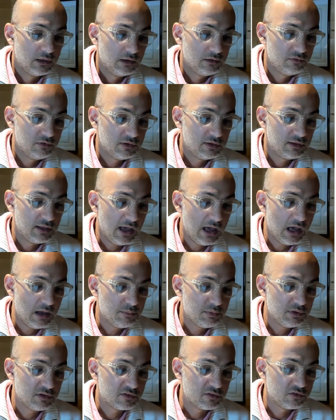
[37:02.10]
it
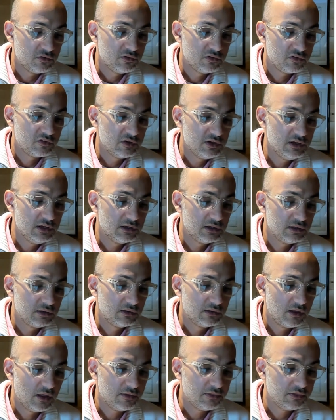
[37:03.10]
happens you see
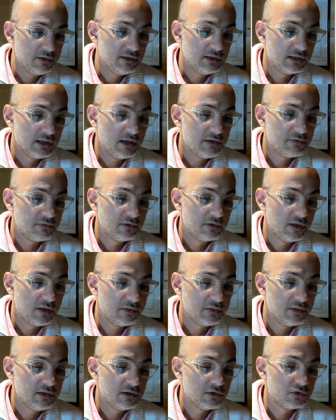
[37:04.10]
nothing left,
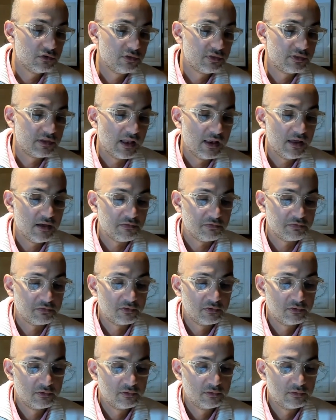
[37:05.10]
nothing on the
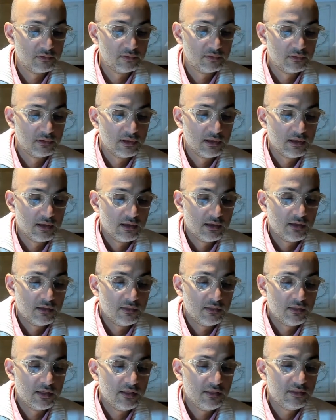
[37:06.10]
left,
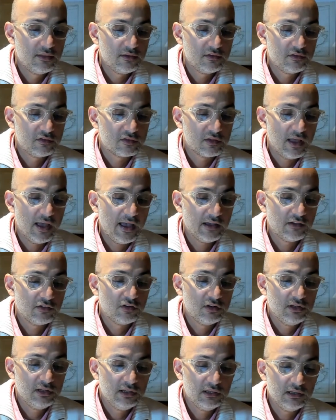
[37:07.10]
then this
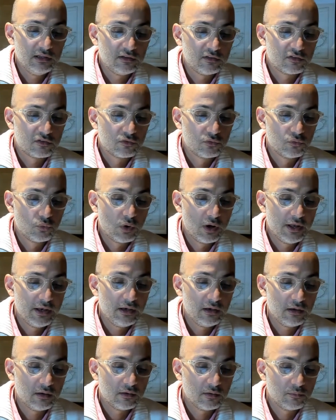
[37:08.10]
actually it's
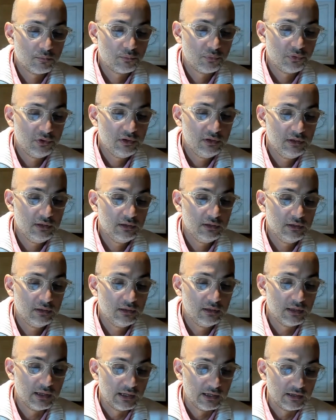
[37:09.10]

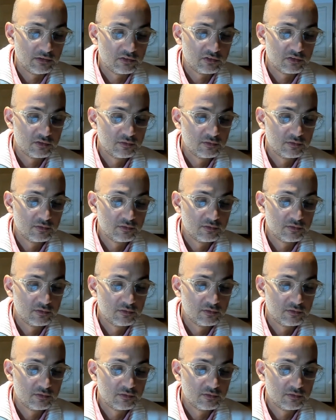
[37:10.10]
1px